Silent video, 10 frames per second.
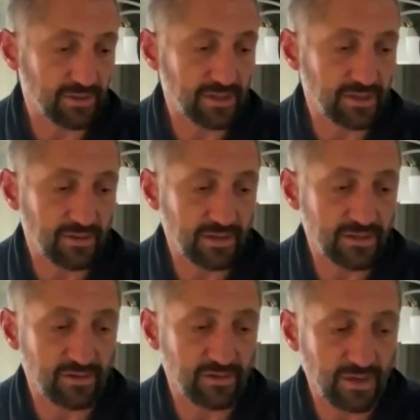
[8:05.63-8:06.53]
Really, the
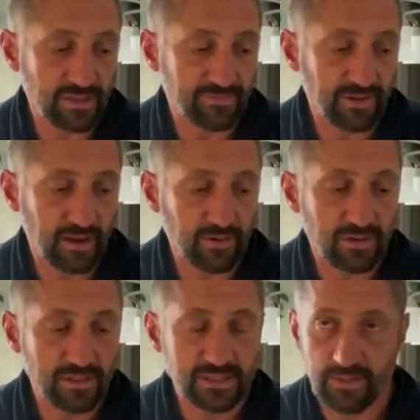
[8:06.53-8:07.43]
ingredients are rice
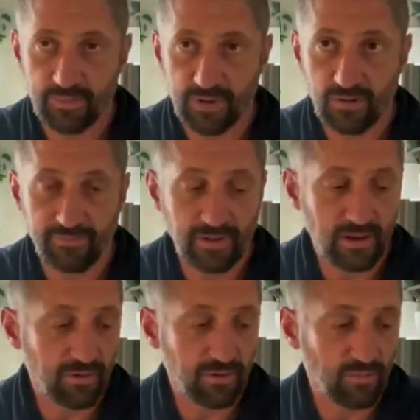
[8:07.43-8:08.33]
flour, tapioca
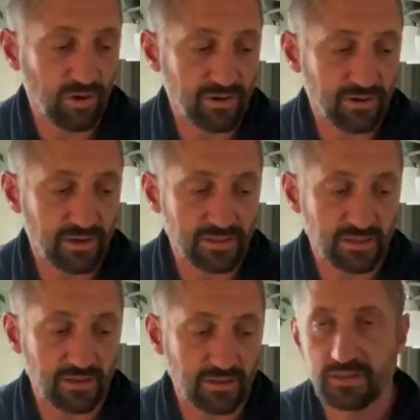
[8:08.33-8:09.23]
flour, water, and
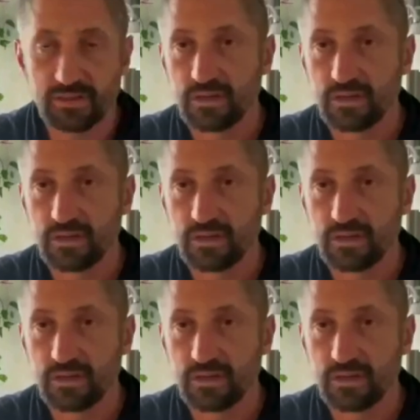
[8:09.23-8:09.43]
salt.